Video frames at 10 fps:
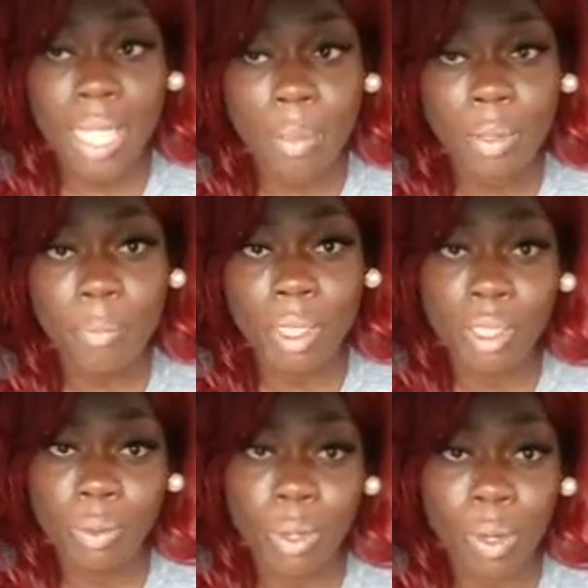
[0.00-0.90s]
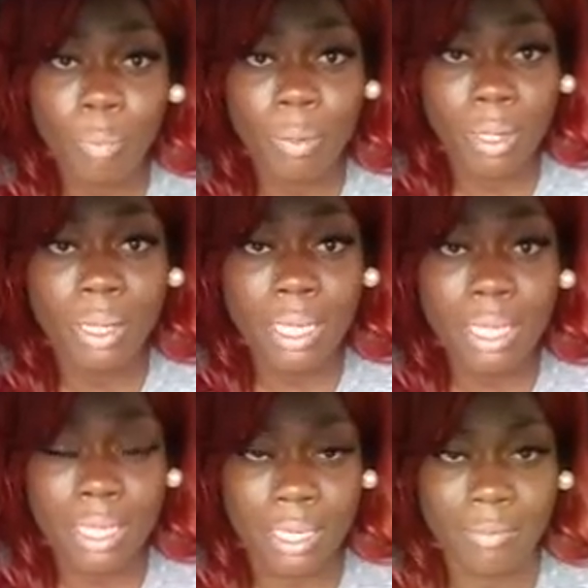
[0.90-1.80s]
happening because you don't
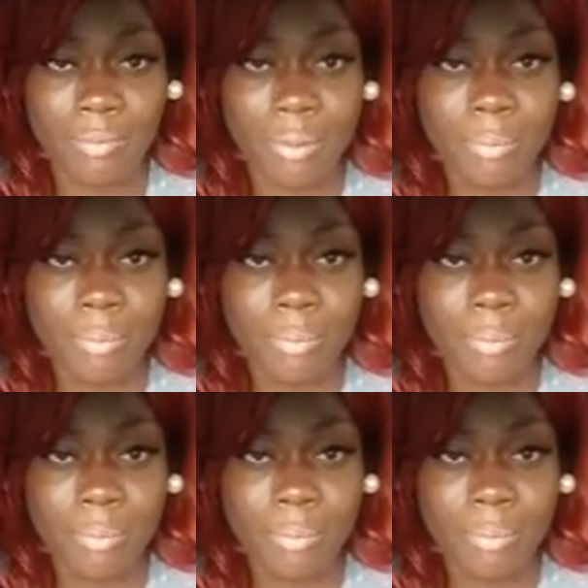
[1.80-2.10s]
believe.